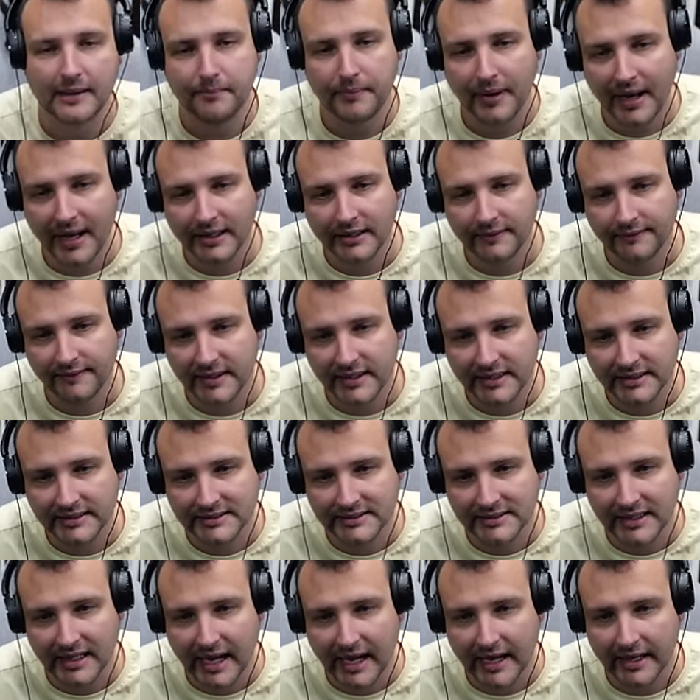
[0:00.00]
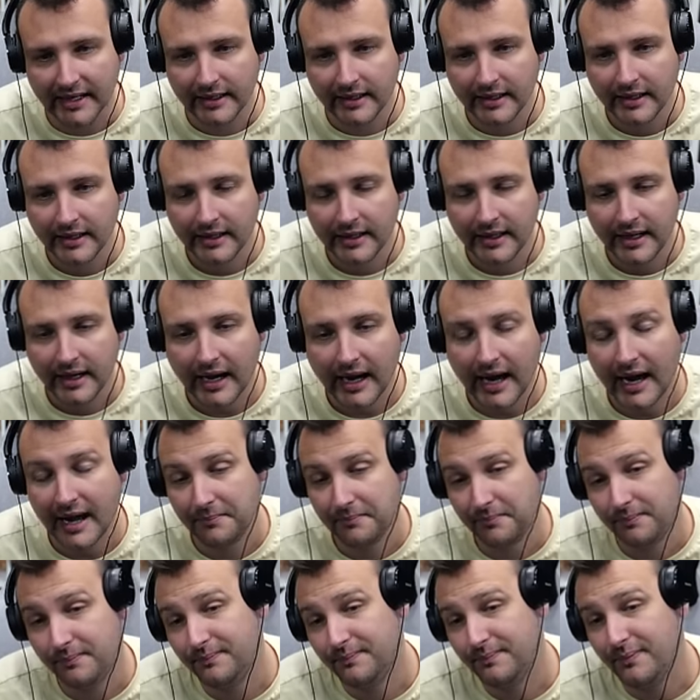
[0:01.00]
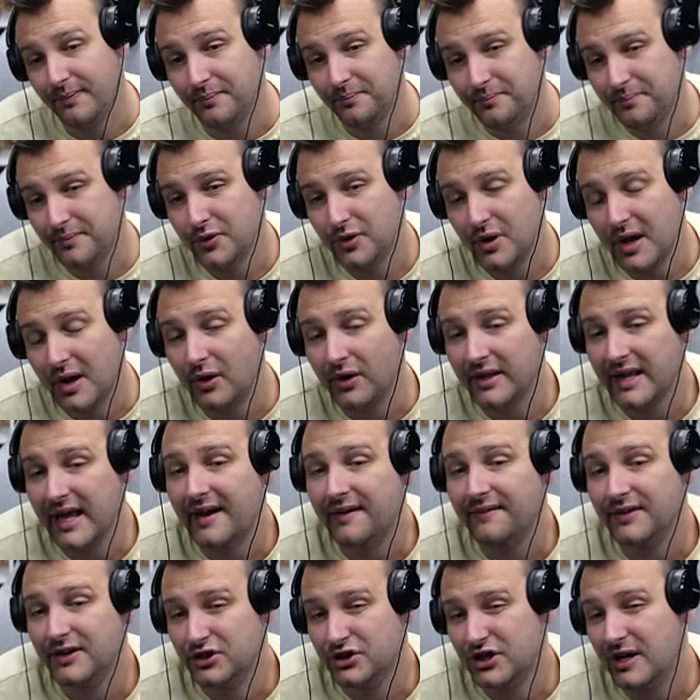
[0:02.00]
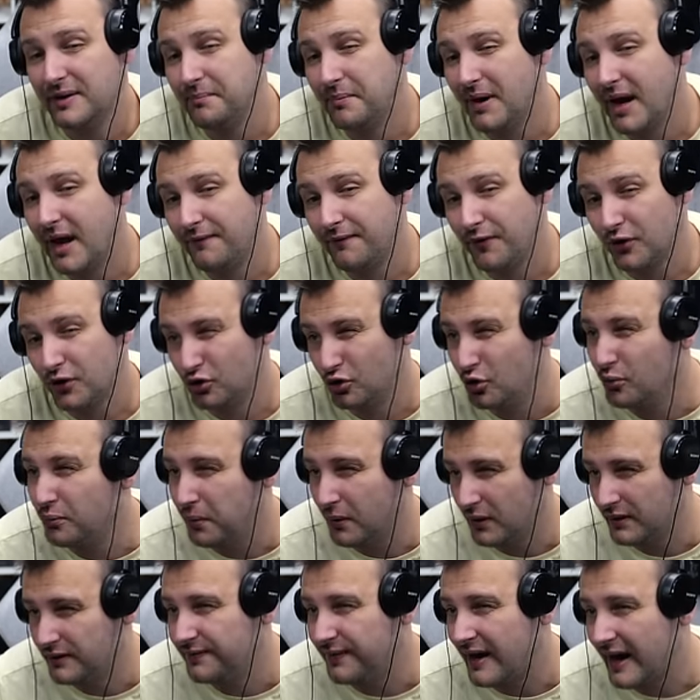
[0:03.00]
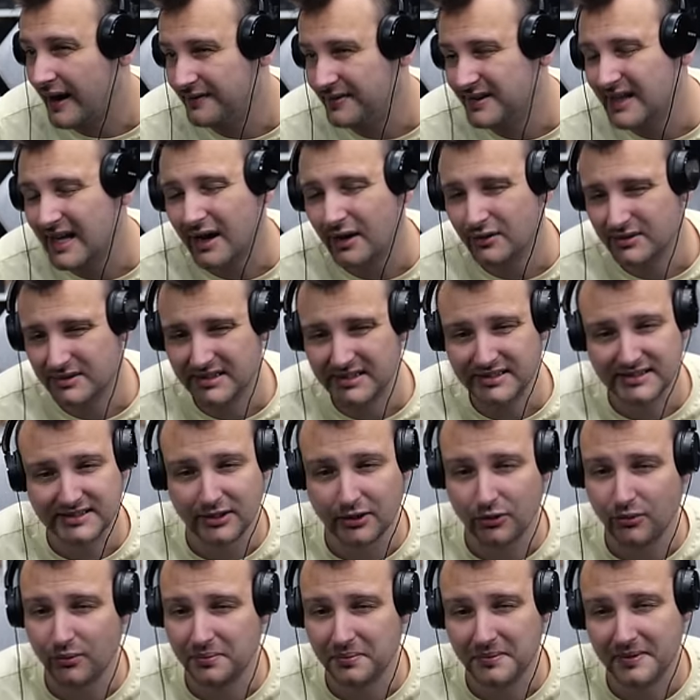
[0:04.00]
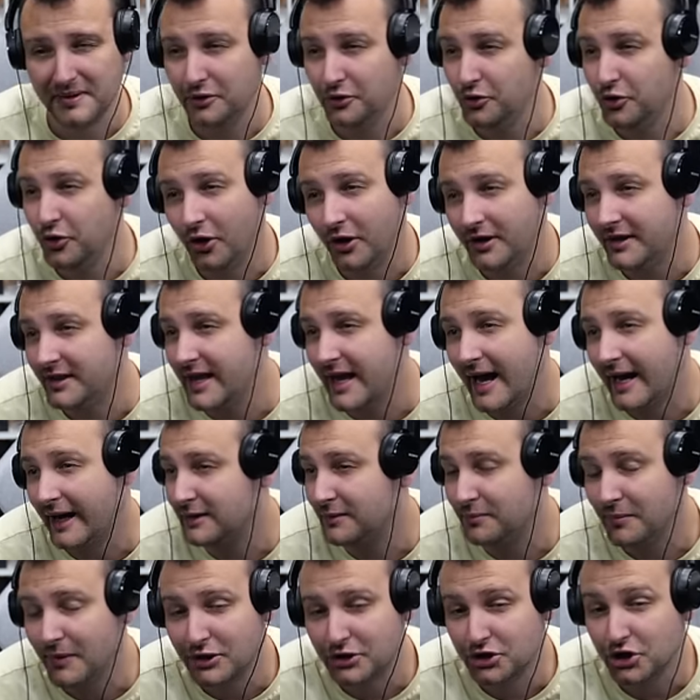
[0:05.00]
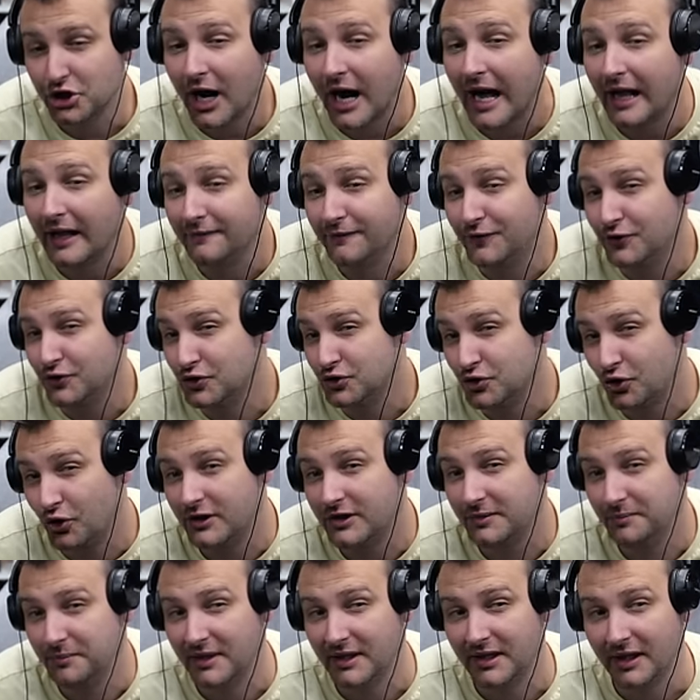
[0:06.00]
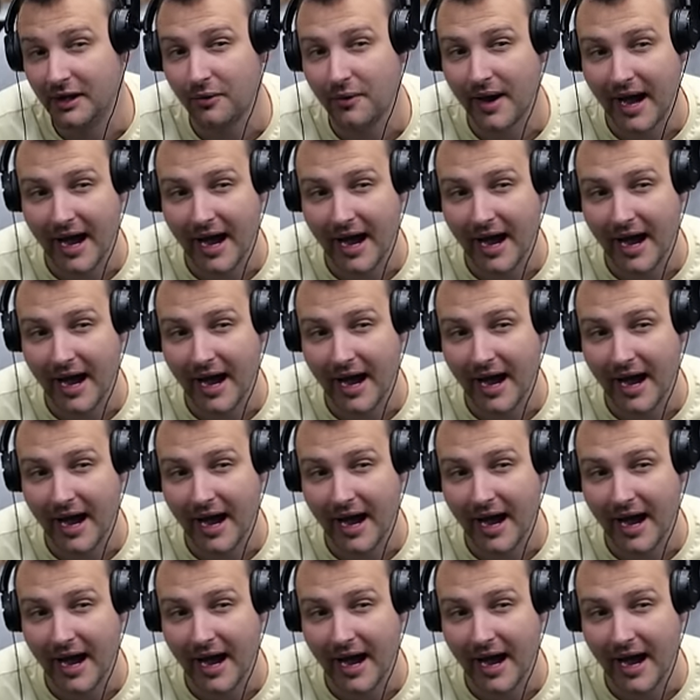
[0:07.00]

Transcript: played with this tank. I, on average, I play for two point five thousand, so... not that much, half shot below